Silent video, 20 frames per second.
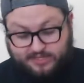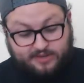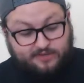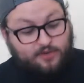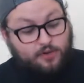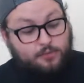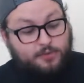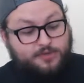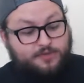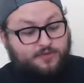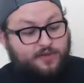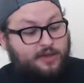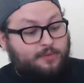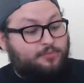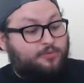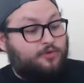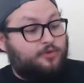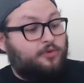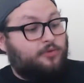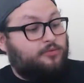I've almost vaped
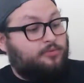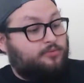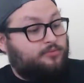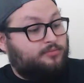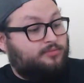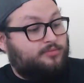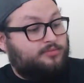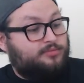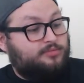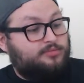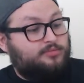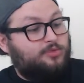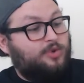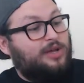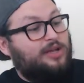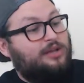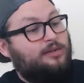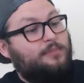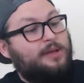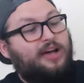through,
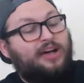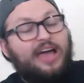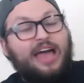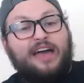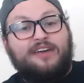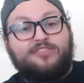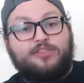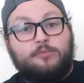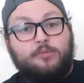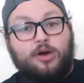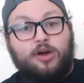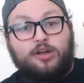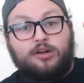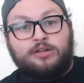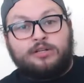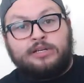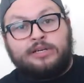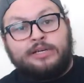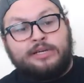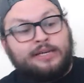well, about half the bottle.